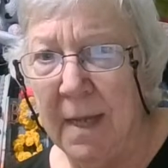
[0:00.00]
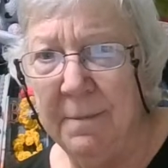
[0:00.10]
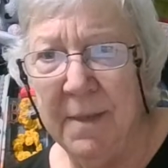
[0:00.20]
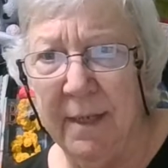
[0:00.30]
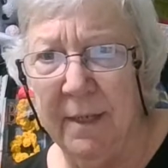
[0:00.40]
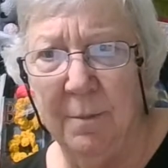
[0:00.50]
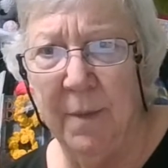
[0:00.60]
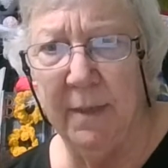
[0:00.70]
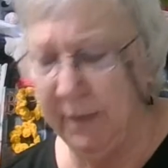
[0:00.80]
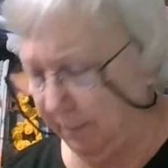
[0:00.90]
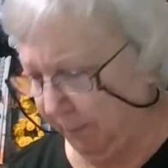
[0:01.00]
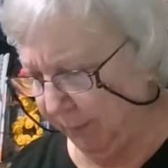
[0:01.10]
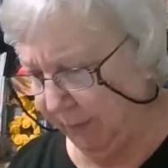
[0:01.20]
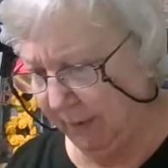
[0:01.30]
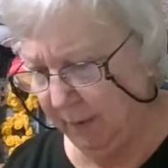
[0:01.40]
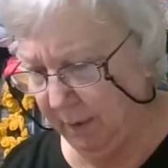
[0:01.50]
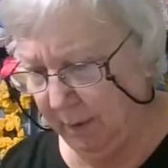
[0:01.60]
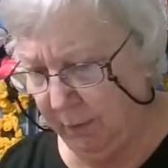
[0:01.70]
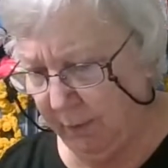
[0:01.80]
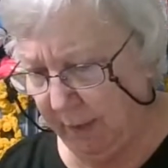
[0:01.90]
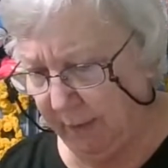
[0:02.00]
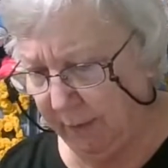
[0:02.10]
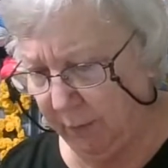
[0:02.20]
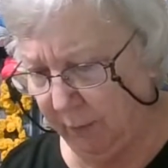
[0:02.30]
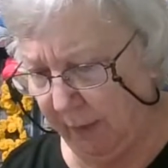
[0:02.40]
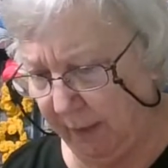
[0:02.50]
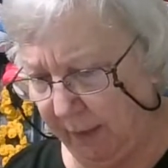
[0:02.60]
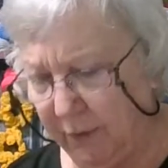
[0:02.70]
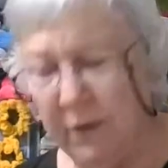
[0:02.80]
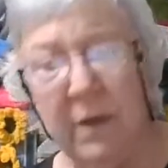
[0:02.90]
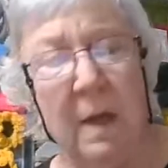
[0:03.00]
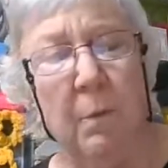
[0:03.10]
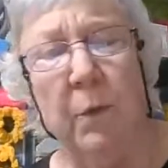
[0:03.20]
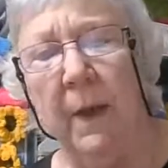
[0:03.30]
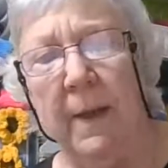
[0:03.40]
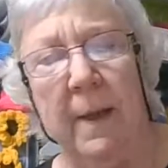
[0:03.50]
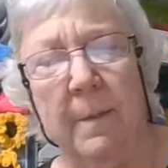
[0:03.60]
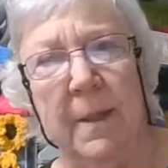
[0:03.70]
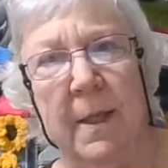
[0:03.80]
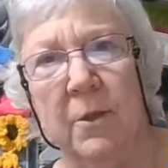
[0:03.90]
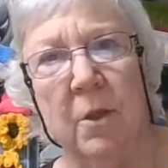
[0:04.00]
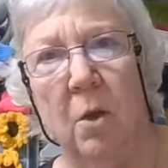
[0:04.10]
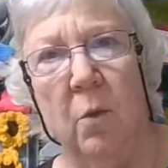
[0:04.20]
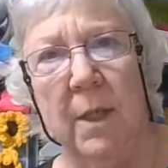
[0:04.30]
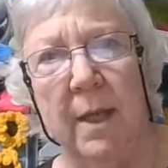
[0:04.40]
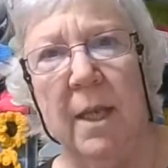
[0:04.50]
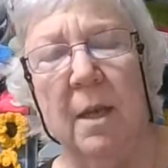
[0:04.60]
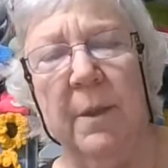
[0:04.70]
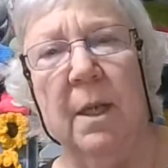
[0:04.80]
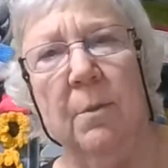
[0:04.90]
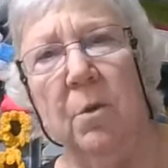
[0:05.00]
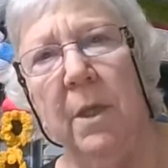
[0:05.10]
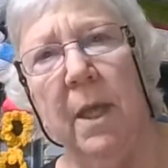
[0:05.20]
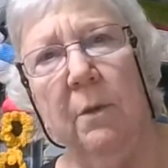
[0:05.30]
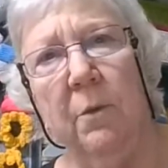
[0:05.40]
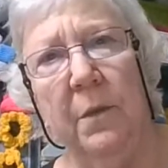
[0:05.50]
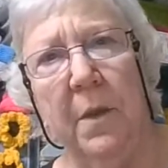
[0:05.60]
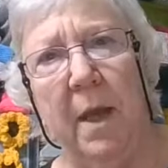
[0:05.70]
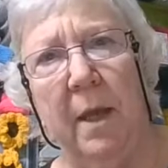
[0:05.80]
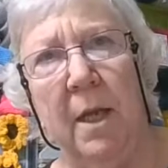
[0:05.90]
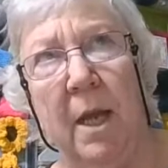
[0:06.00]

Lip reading: I'm not an amazing person. You guys know that. I just am what I am, and that's all what I am, and I'm okay with that.